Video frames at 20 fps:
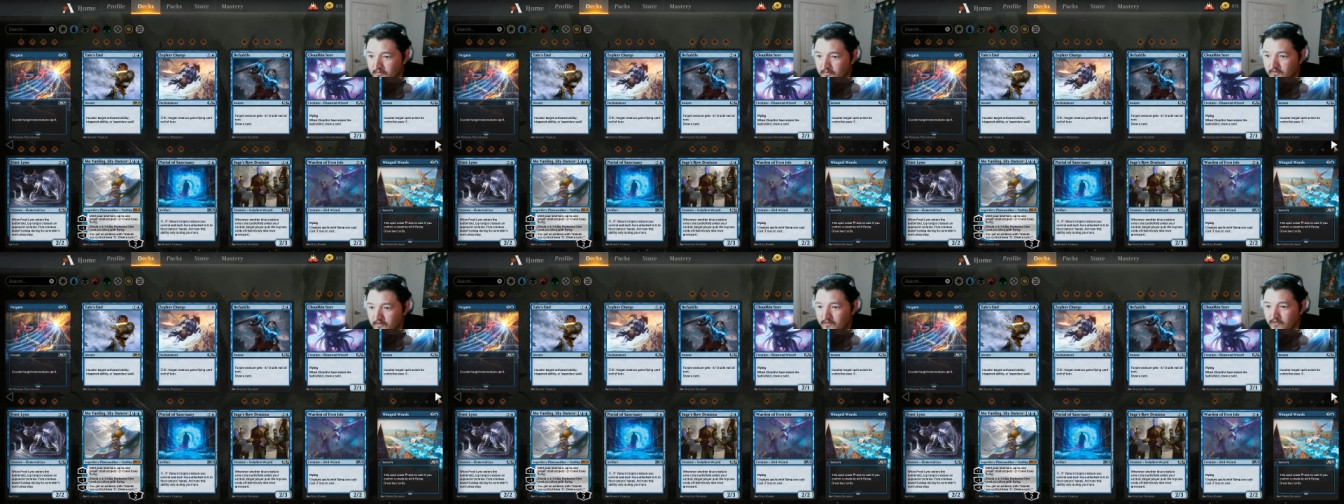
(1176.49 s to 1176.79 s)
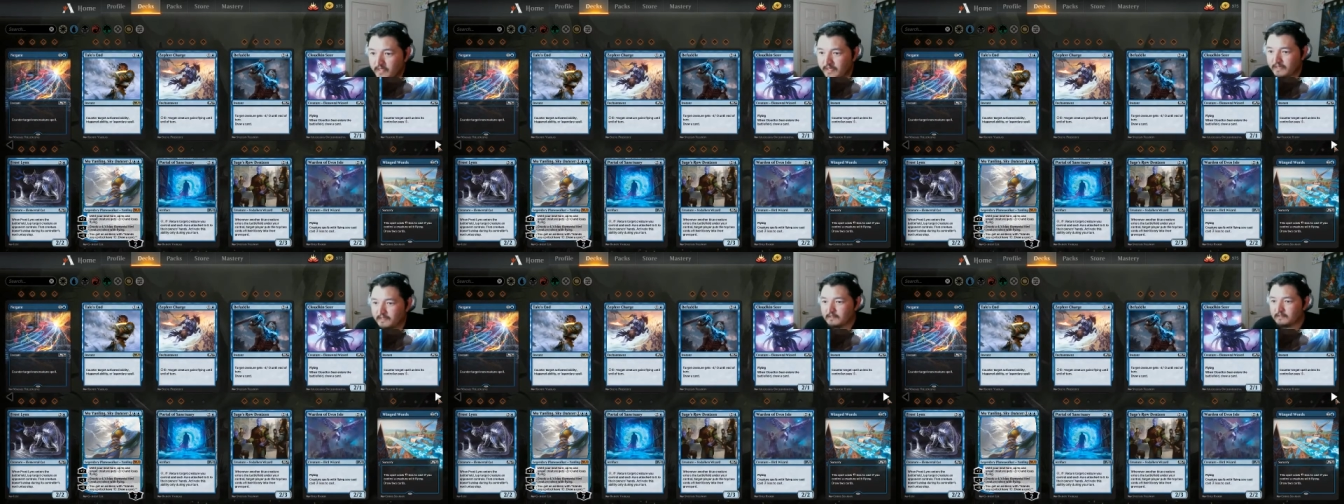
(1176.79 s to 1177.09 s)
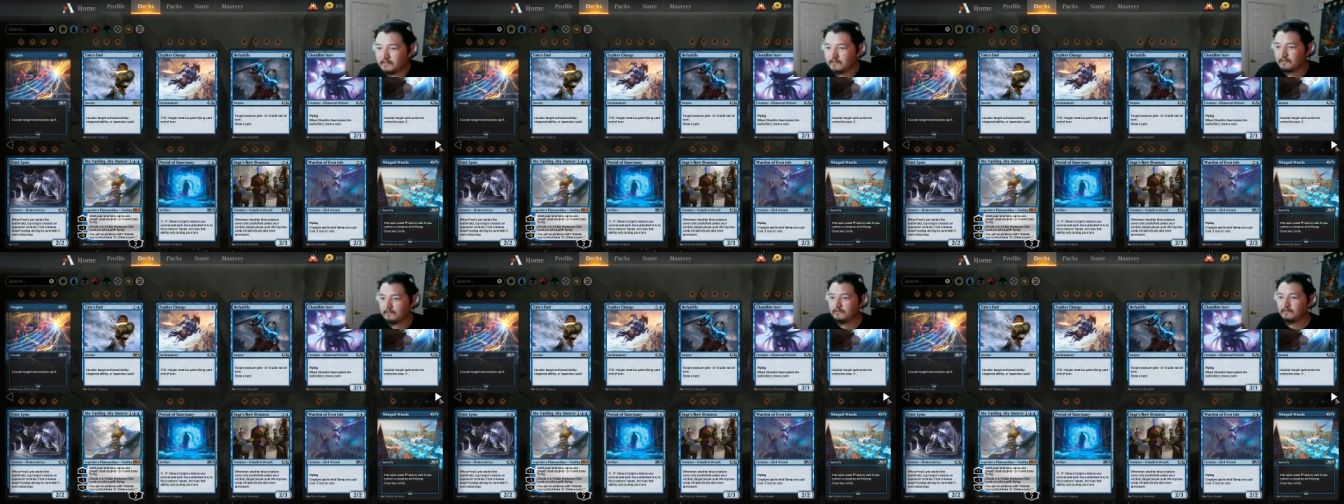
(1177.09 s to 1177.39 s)
a
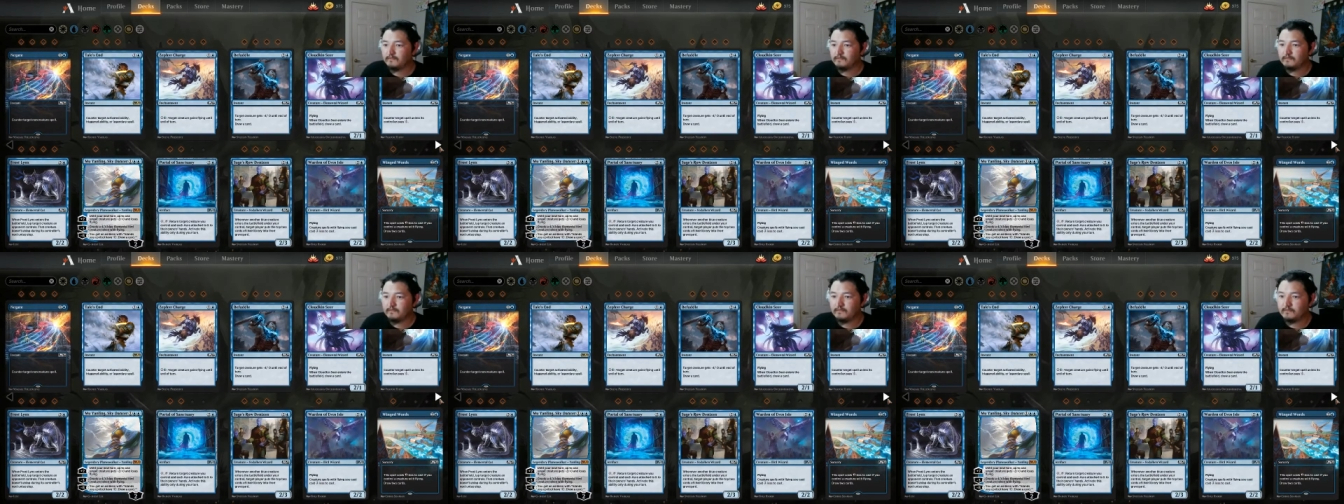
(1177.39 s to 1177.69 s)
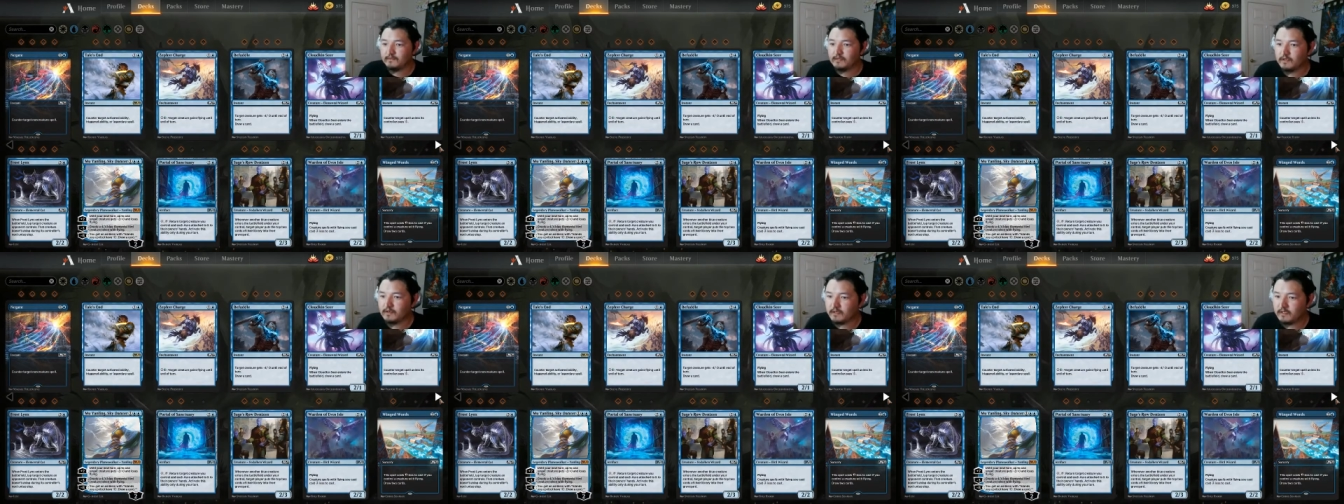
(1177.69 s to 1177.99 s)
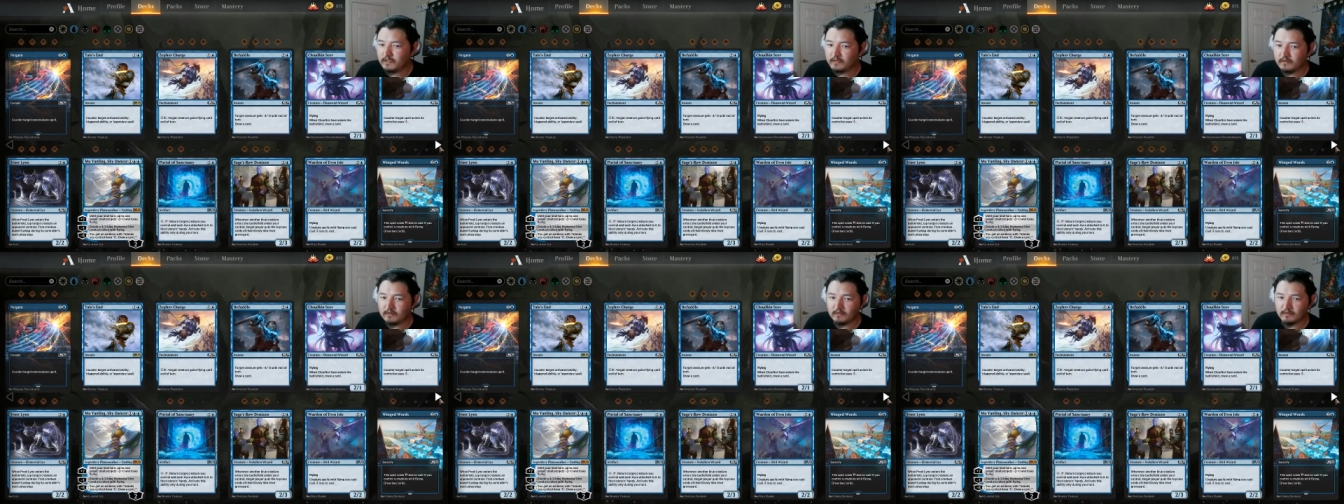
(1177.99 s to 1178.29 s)
Dragons of
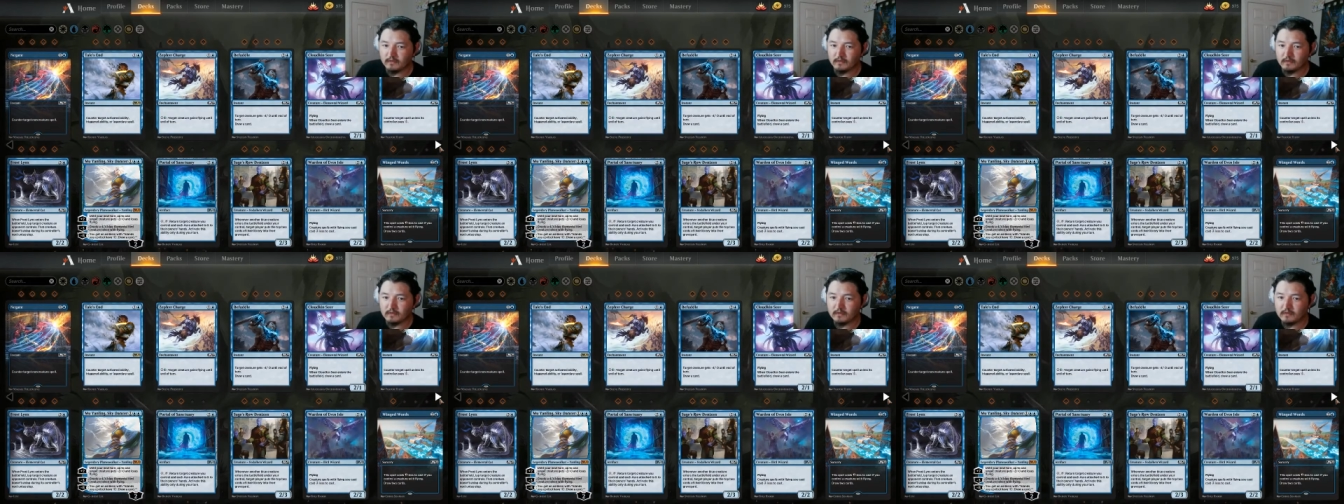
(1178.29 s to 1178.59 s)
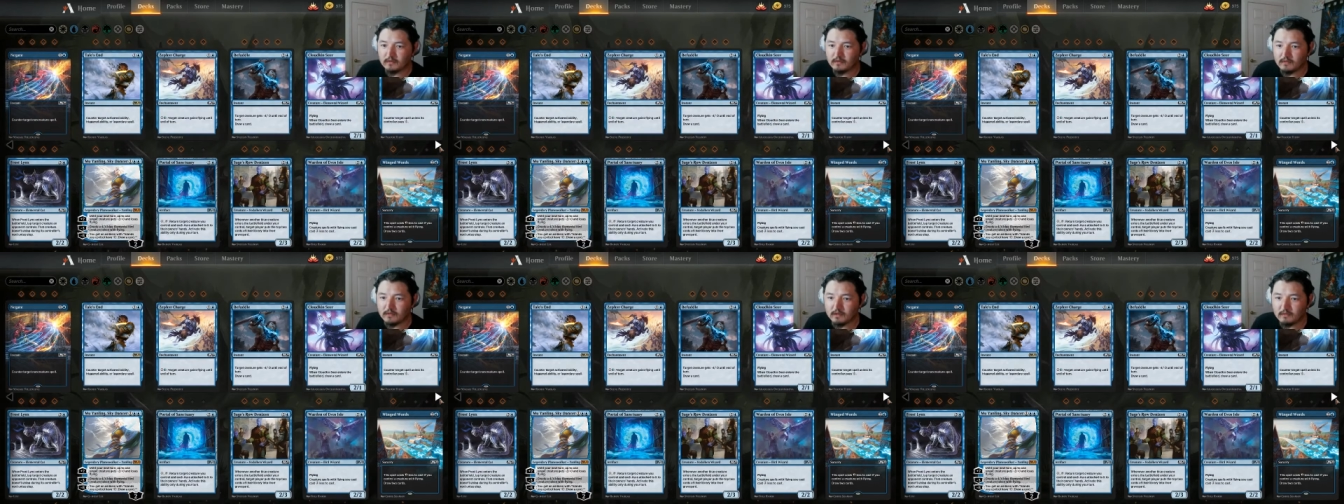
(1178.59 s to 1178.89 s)
Tarkir card,